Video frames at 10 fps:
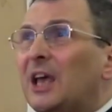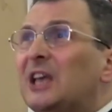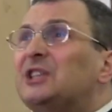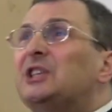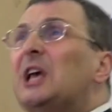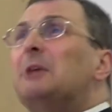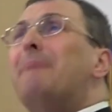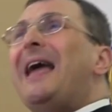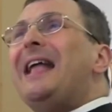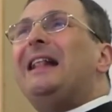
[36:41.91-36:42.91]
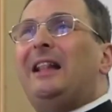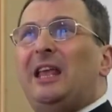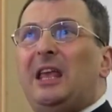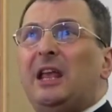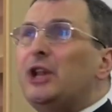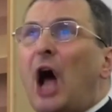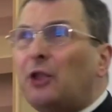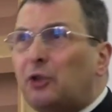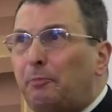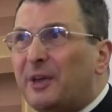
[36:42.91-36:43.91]
is mainly
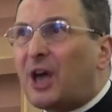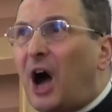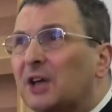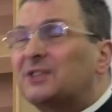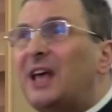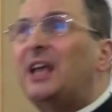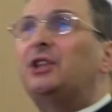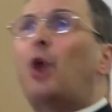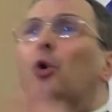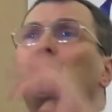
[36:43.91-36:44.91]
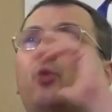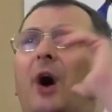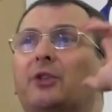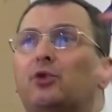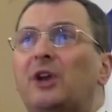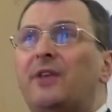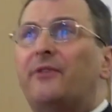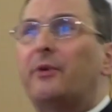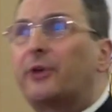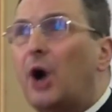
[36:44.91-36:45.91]
not because they don't want to live
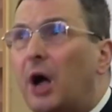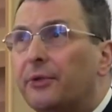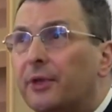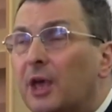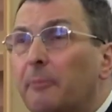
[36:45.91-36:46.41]
with God,